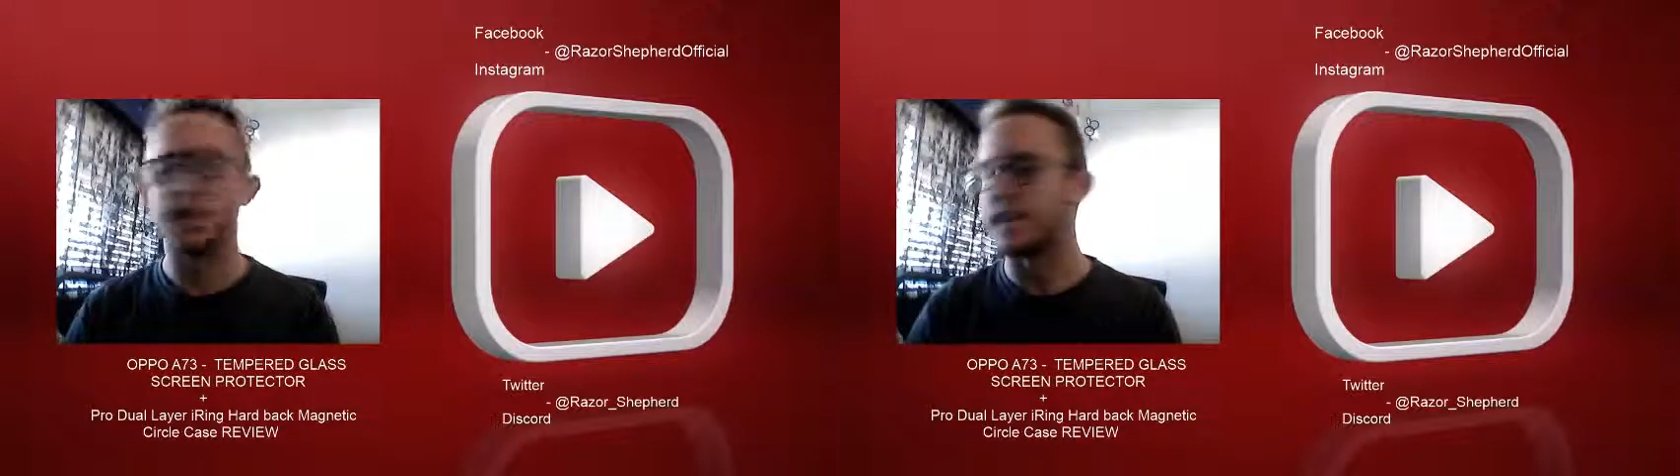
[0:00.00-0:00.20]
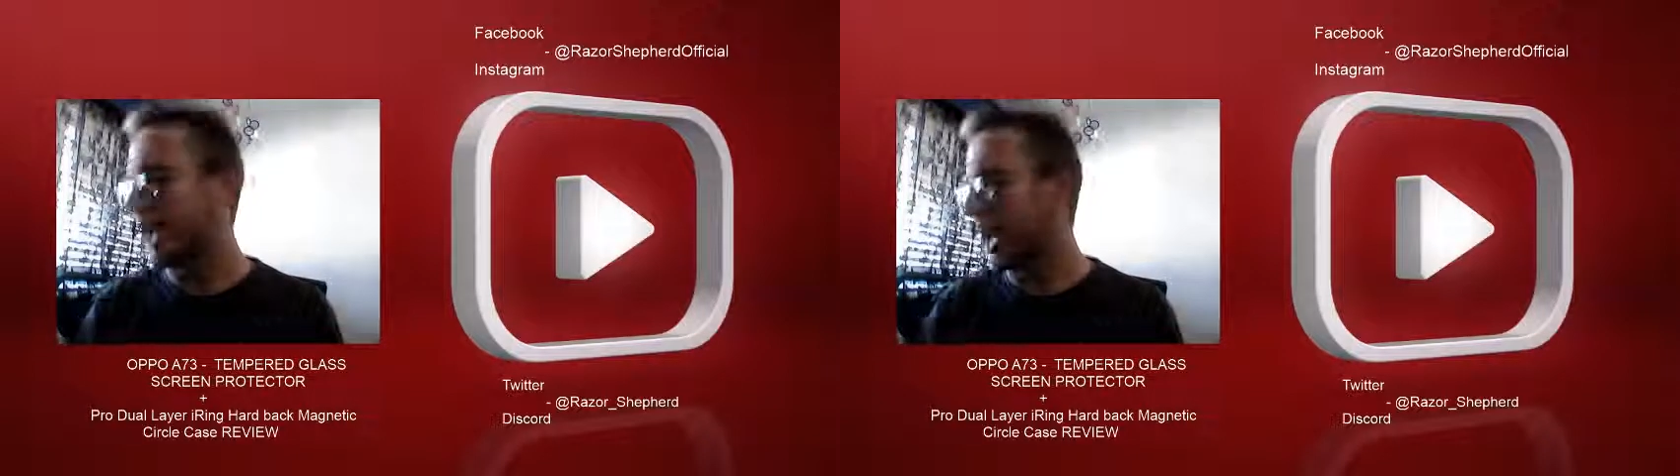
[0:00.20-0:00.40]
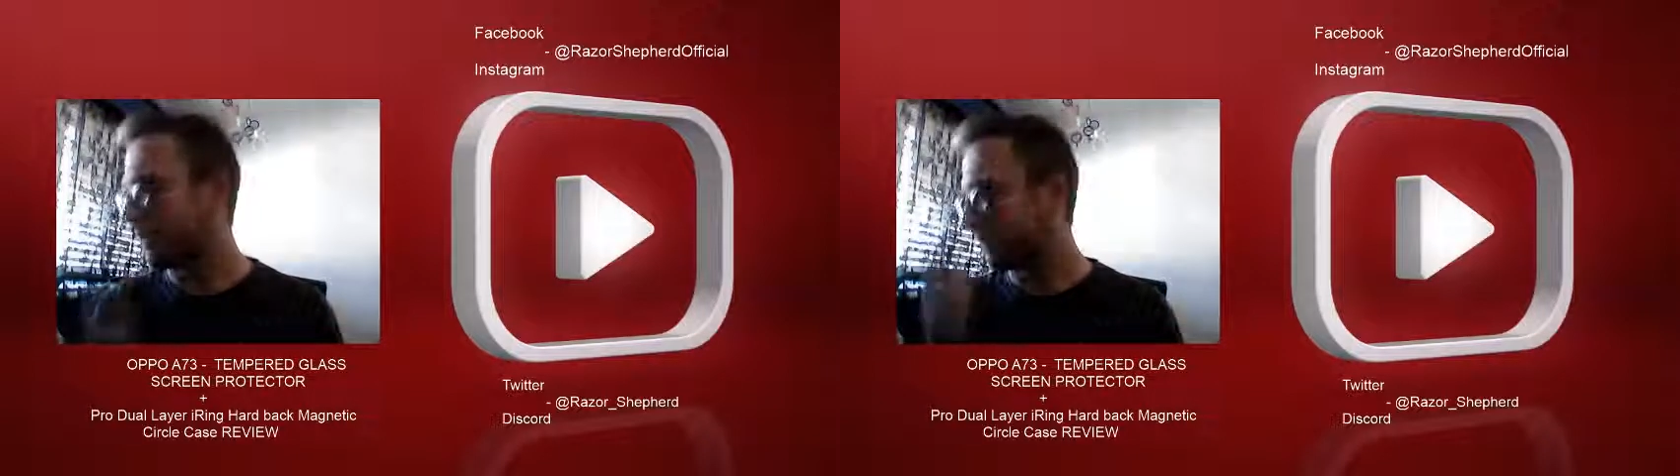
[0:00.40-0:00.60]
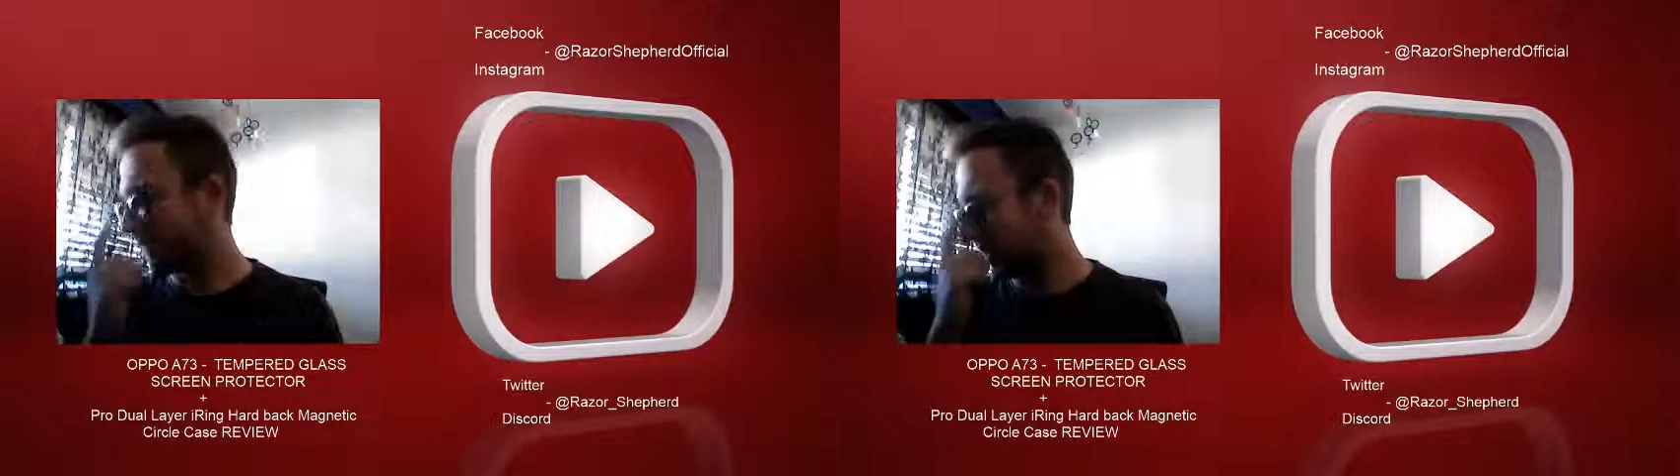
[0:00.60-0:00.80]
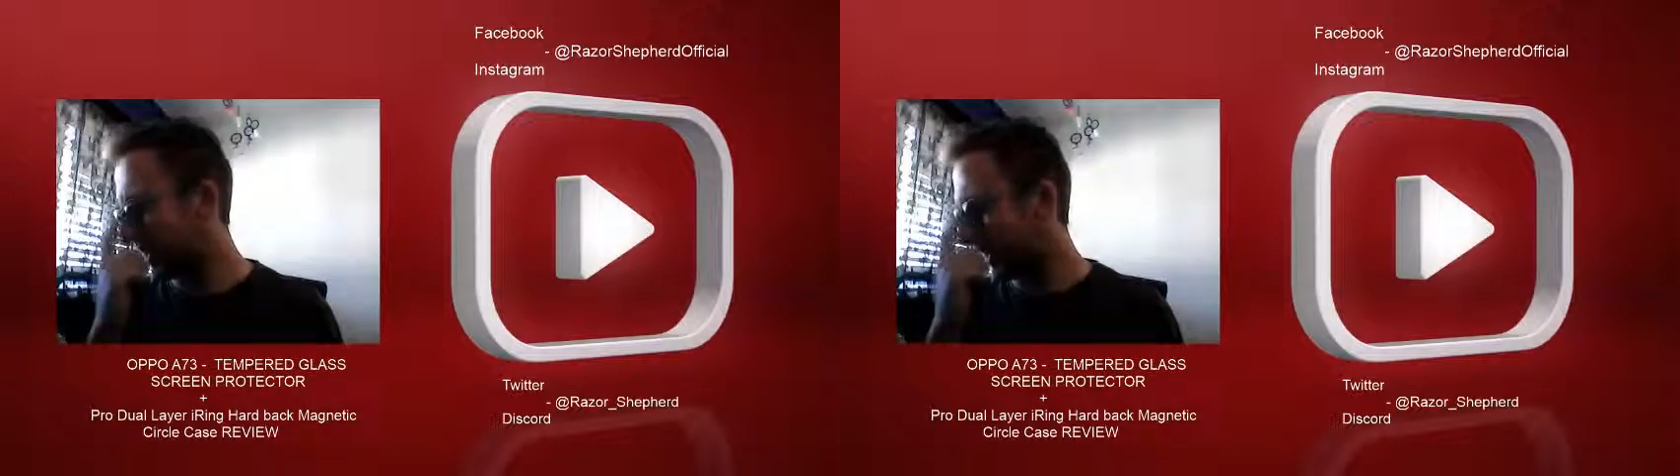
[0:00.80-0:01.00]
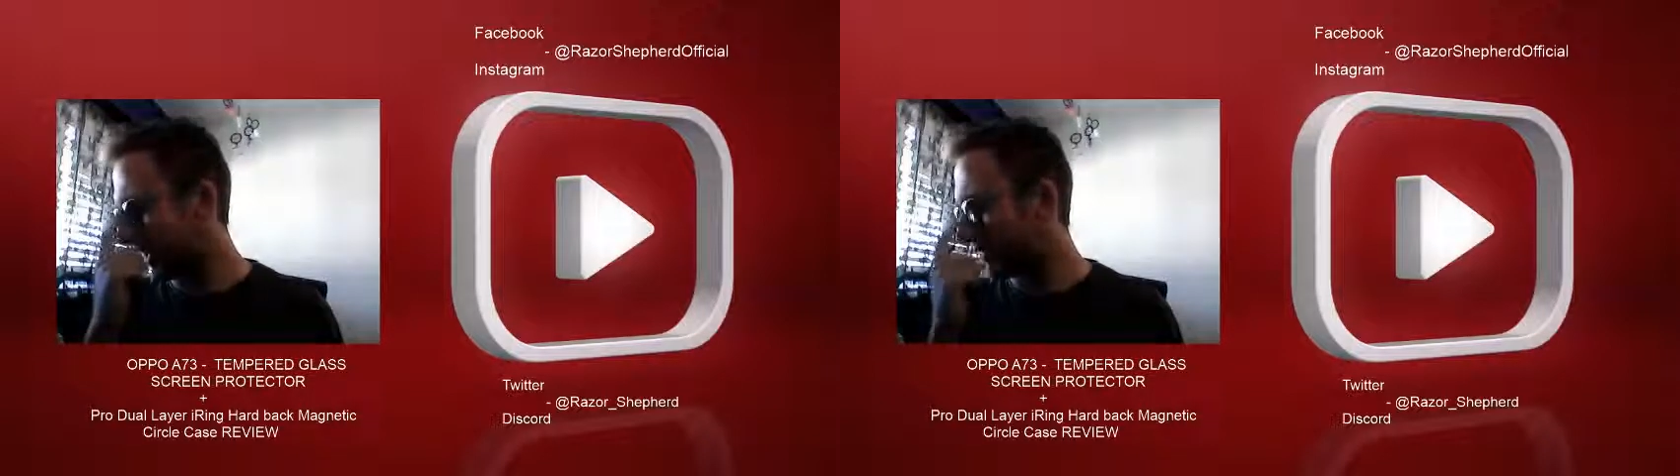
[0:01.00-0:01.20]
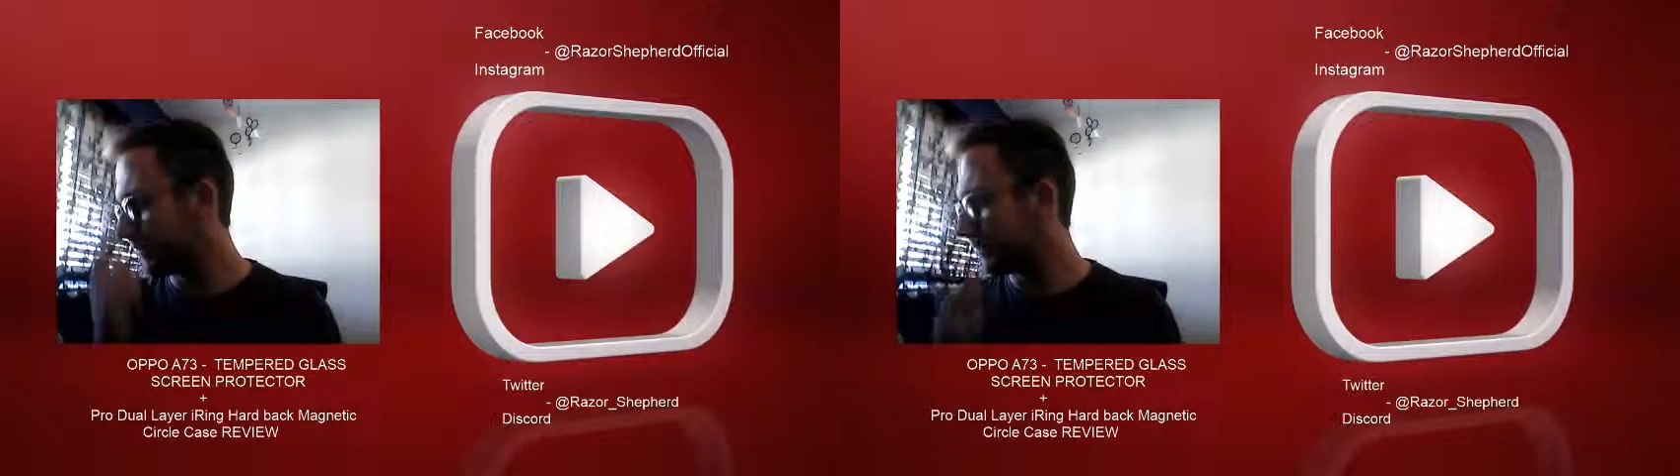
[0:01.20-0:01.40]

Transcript: Nah, I'll do that later.